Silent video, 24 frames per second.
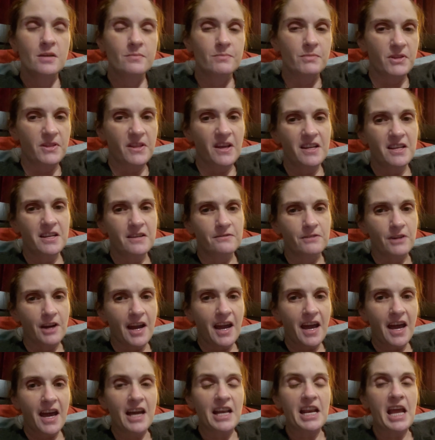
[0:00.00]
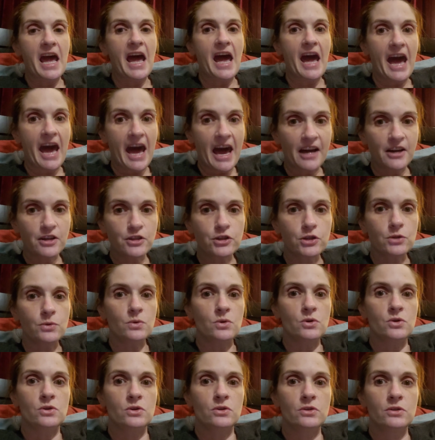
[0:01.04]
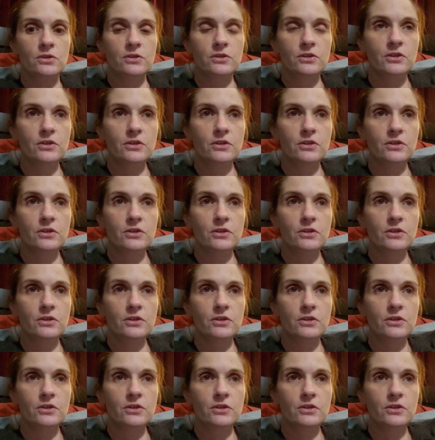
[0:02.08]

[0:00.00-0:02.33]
but they never had actual